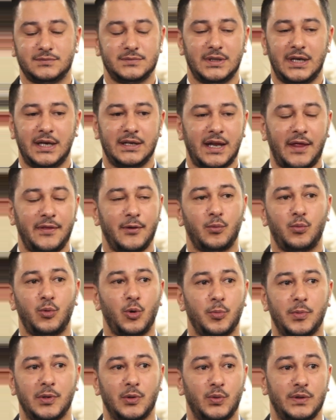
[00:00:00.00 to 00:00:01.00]
another
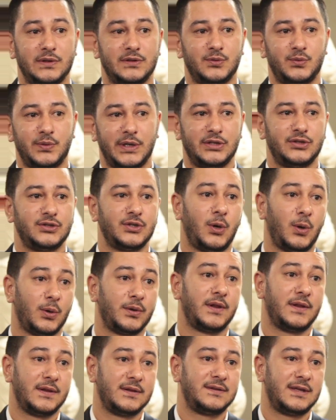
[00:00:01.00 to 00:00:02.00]
woman who is rich
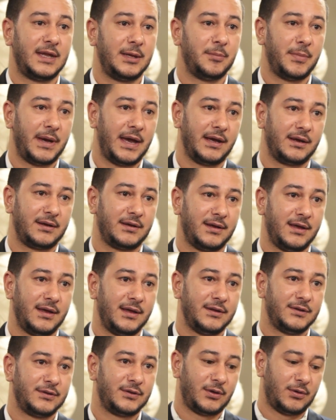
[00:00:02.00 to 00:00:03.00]
holding the same bag.
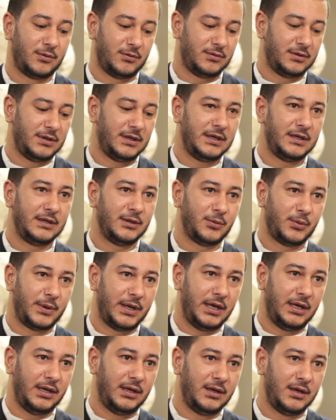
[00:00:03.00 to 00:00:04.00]
So in a
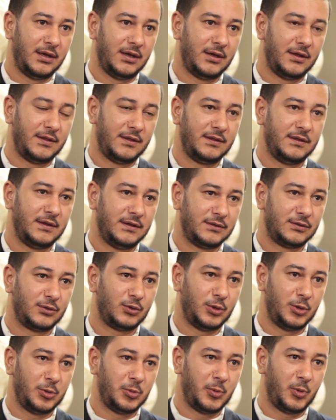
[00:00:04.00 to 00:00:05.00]
way, these
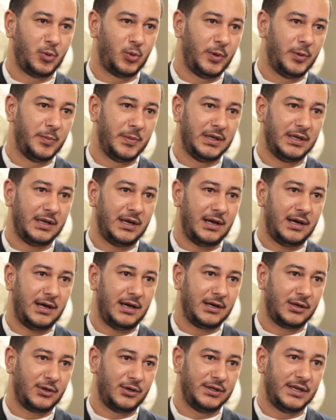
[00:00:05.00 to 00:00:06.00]
two women
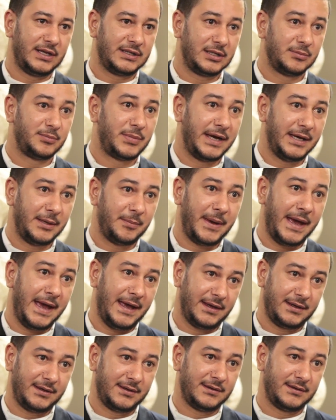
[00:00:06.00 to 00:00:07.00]
are connected by a bag.